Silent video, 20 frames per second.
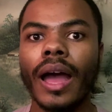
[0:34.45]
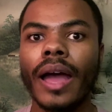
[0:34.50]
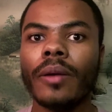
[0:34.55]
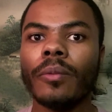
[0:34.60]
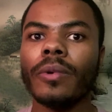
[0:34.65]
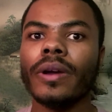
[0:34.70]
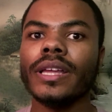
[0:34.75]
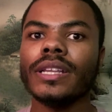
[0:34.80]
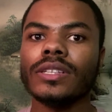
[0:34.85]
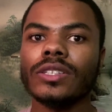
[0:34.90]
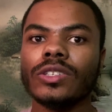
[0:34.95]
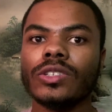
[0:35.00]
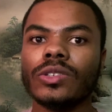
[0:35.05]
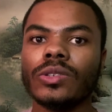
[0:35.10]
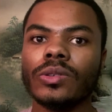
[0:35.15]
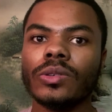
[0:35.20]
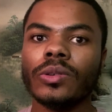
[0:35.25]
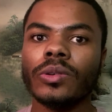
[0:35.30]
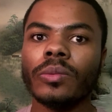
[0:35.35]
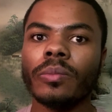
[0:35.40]
I went
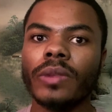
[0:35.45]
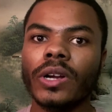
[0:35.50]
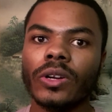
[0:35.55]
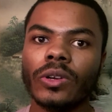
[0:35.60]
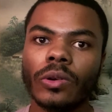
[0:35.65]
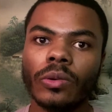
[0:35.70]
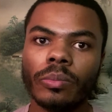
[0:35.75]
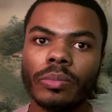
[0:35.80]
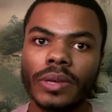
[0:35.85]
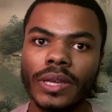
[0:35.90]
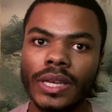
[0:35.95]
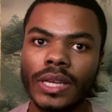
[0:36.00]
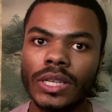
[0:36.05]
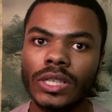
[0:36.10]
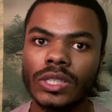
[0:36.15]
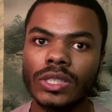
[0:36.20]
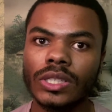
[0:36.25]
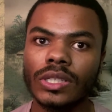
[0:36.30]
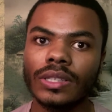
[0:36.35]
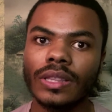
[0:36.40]
to Myrtle
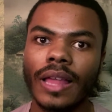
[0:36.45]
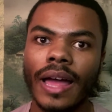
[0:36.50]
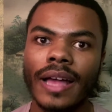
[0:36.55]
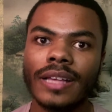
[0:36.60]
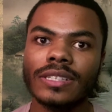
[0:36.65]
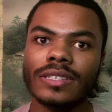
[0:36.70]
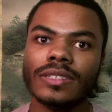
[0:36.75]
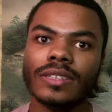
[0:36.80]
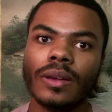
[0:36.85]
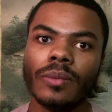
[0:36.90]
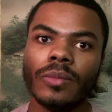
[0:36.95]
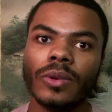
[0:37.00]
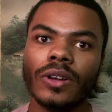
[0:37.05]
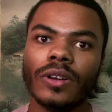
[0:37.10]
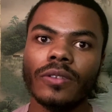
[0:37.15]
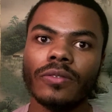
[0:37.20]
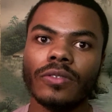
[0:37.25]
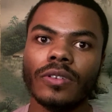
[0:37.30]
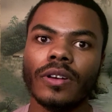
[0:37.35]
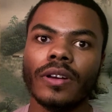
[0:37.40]
Beach last
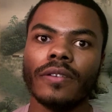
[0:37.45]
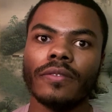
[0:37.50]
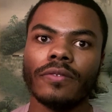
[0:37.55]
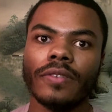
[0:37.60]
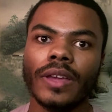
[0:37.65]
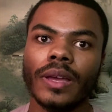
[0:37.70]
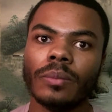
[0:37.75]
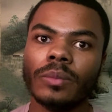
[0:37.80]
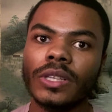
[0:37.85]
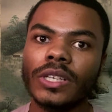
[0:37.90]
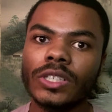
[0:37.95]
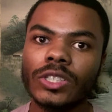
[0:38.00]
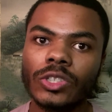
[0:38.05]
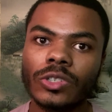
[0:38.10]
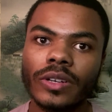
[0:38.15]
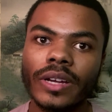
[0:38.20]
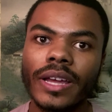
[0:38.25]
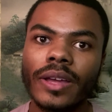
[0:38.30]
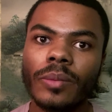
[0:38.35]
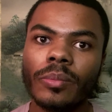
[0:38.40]
summer for a family
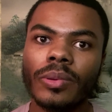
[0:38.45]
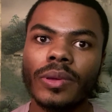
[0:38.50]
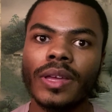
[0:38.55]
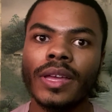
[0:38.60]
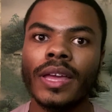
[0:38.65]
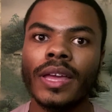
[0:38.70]
trip,